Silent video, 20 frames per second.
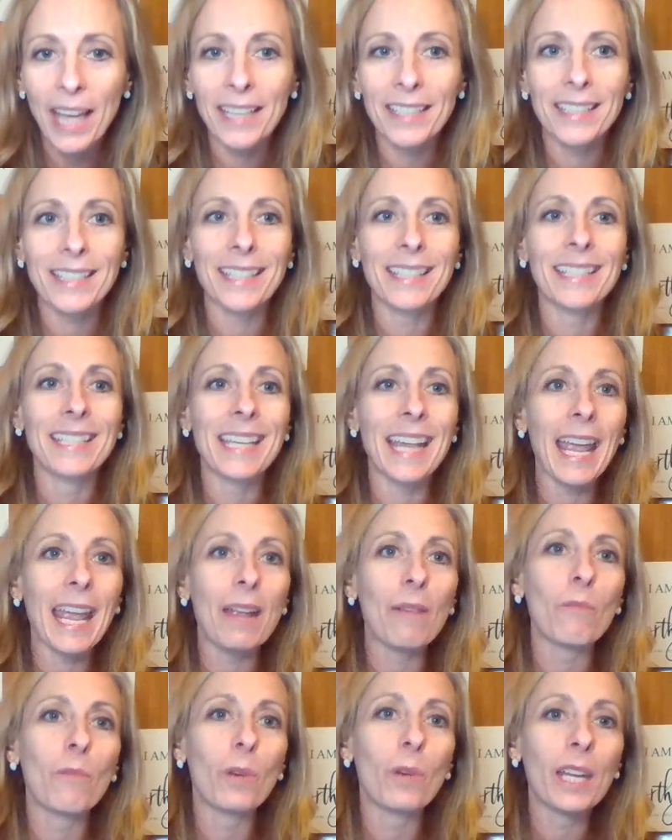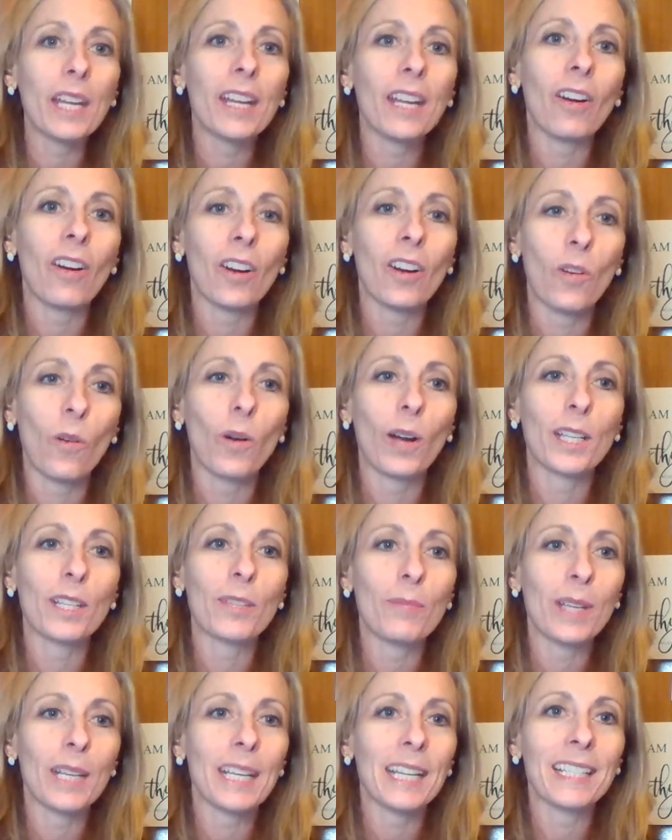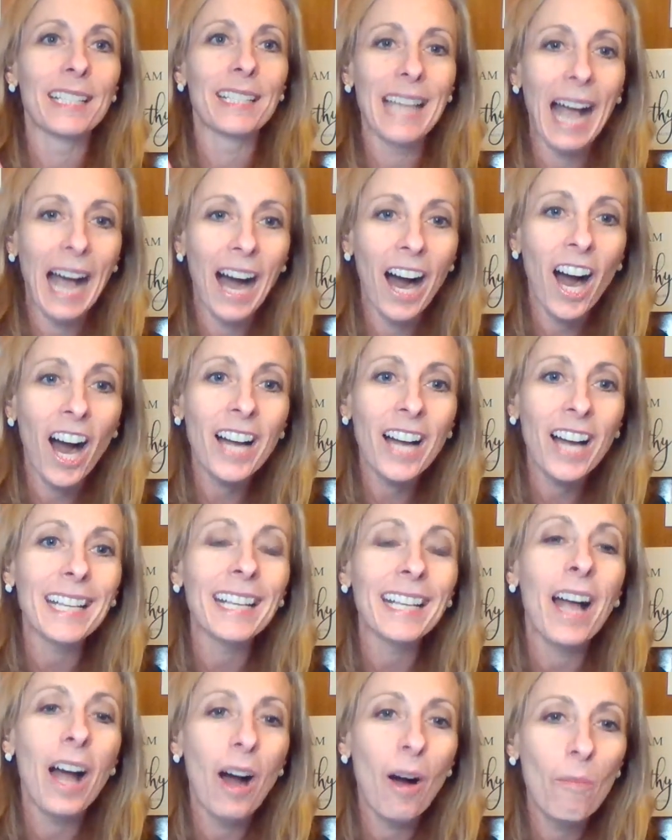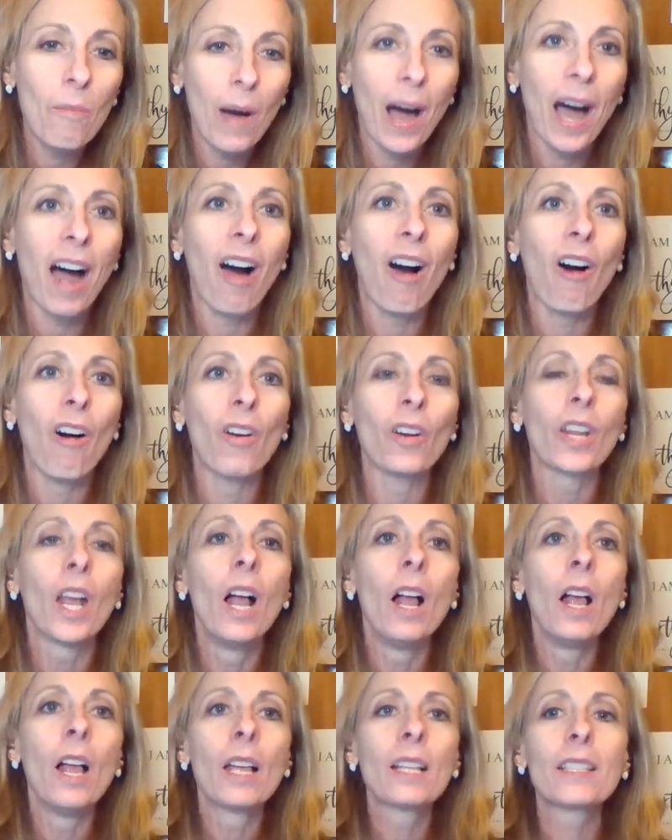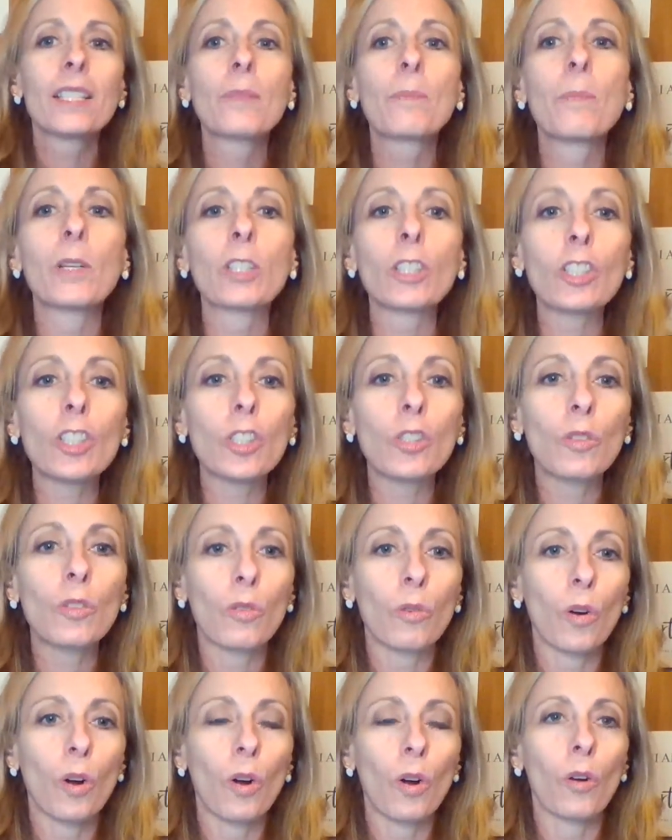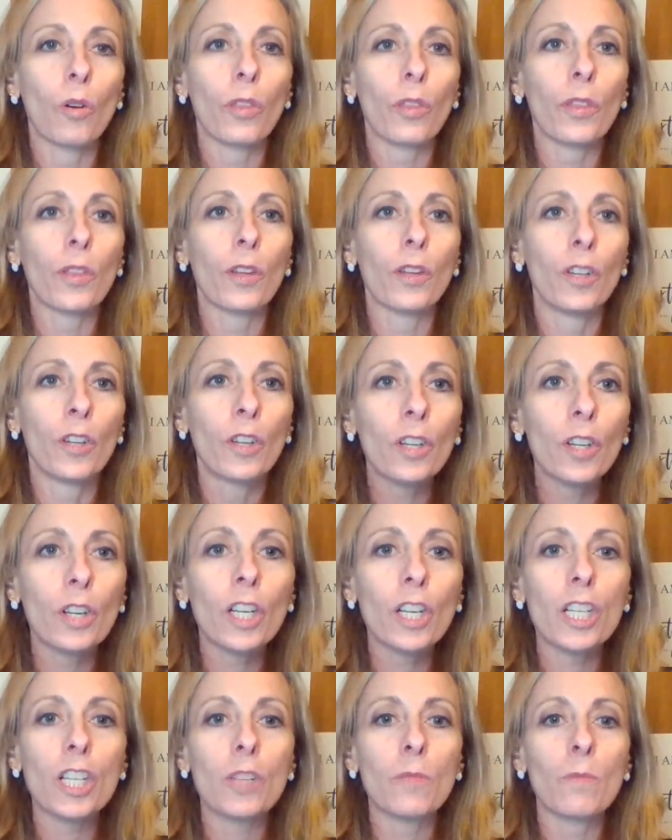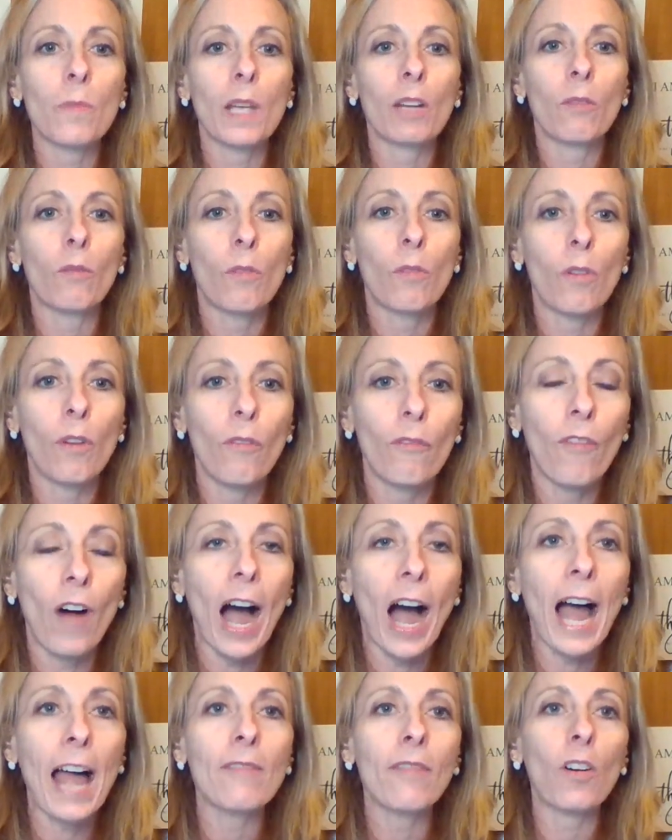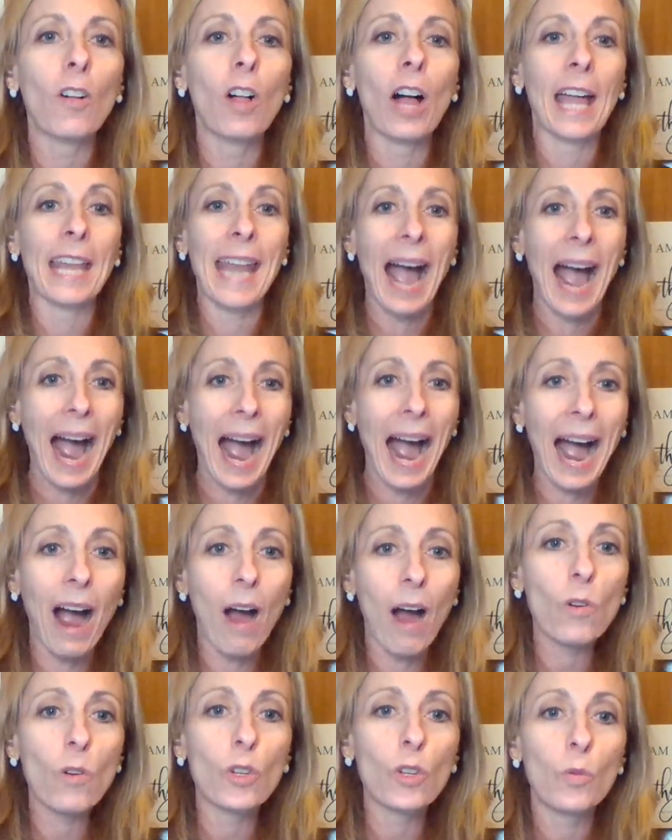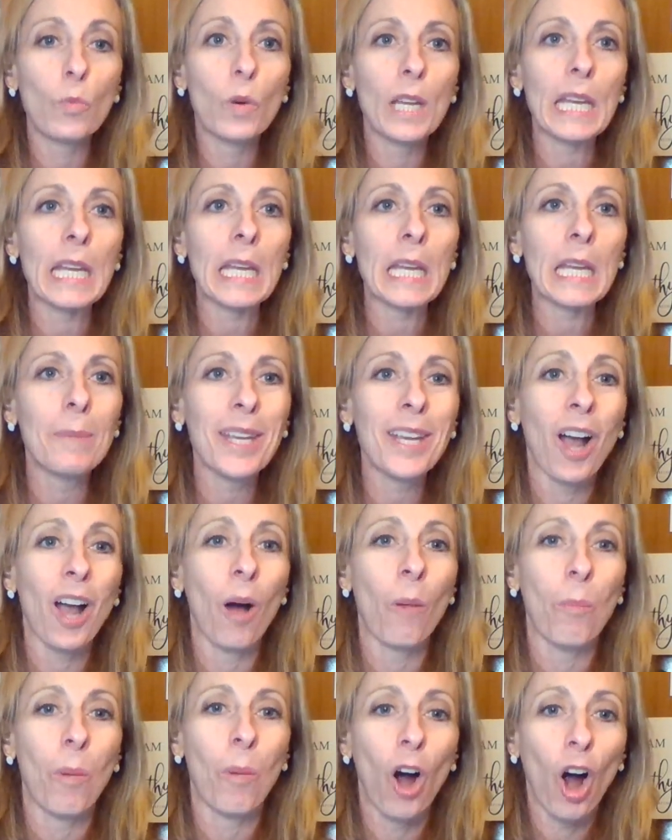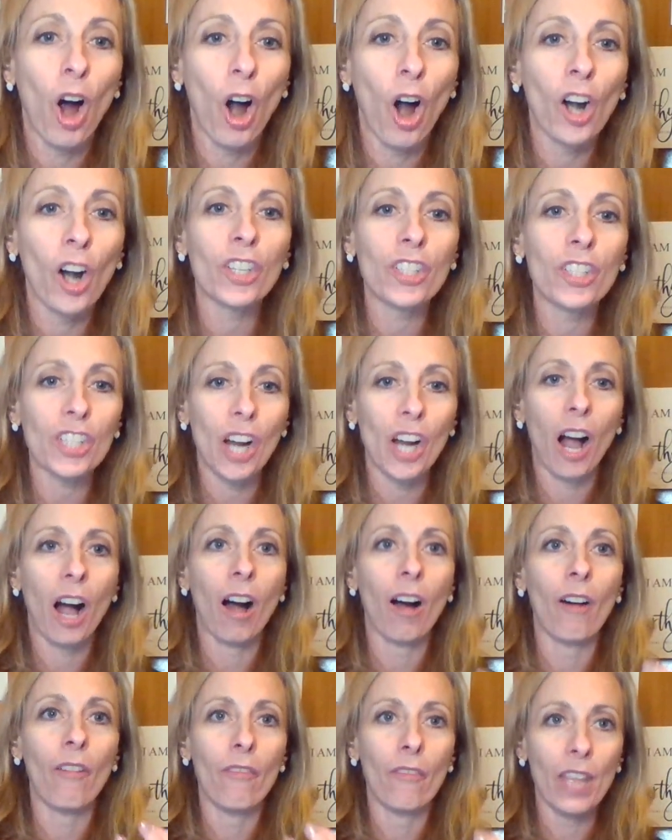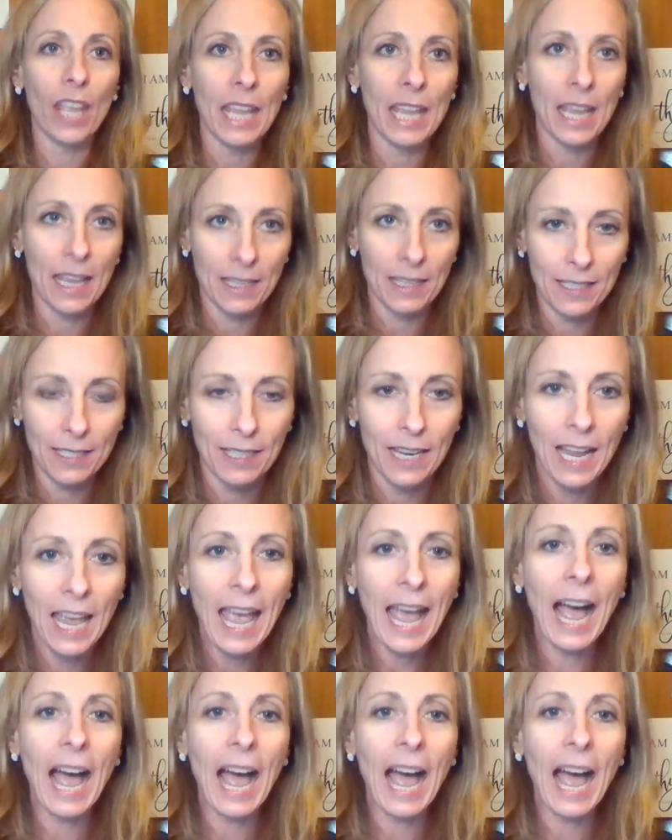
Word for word: And today we are going to be talking about spiritual growth, nourishment, revival, and how do we be a part of it?